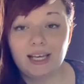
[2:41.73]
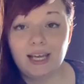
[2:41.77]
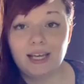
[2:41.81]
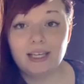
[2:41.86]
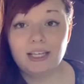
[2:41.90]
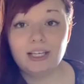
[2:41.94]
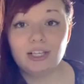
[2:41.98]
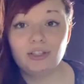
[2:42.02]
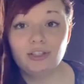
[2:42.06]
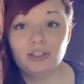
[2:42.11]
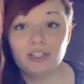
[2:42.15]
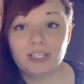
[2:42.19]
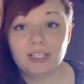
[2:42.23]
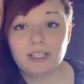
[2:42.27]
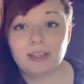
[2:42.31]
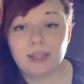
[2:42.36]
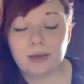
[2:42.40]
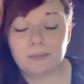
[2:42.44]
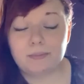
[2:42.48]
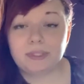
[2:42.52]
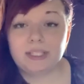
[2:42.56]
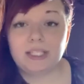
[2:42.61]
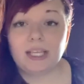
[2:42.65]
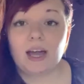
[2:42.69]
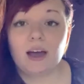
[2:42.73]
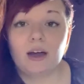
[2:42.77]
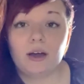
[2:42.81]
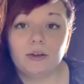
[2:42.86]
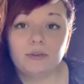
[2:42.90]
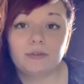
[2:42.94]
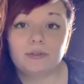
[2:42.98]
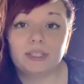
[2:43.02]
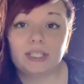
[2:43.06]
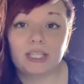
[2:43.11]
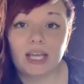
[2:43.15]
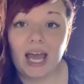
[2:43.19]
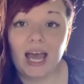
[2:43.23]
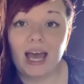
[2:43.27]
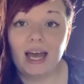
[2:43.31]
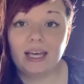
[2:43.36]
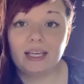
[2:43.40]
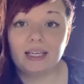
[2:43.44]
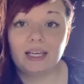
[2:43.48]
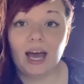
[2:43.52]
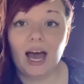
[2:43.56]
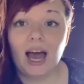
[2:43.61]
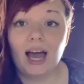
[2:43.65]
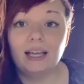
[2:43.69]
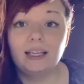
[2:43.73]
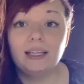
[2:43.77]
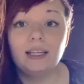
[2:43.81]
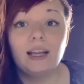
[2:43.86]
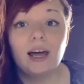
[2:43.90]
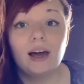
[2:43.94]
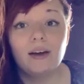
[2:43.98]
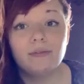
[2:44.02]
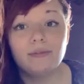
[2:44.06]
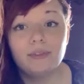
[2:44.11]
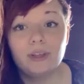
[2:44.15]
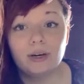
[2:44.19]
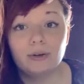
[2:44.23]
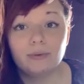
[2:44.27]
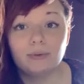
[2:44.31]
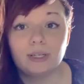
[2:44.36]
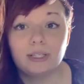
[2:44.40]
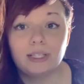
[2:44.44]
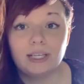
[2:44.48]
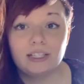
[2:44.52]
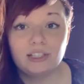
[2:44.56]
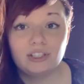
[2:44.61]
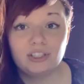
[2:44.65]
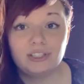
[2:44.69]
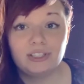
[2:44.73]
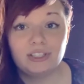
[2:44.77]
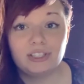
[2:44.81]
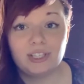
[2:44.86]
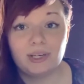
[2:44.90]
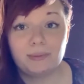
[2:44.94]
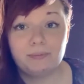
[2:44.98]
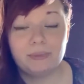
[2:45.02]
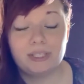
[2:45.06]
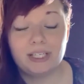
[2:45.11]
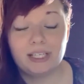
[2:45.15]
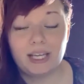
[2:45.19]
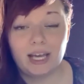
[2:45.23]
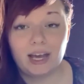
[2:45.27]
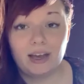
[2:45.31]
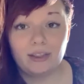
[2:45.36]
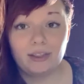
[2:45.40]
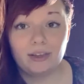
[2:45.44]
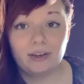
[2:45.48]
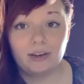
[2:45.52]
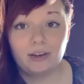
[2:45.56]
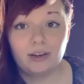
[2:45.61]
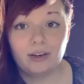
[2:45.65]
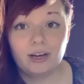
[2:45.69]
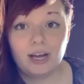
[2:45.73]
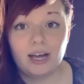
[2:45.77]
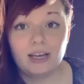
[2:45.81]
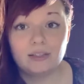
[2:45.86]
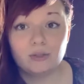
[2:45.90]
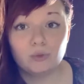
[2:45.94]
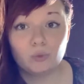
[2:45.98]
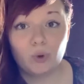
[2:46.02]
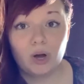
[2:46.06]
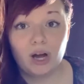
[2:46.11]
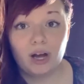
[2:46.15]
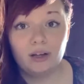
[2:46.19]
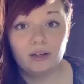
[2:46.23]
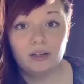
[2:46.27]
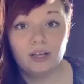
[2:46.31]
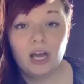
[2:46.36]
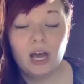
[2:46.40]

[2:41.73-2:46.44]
each in themselves, and I love their relationship together as well.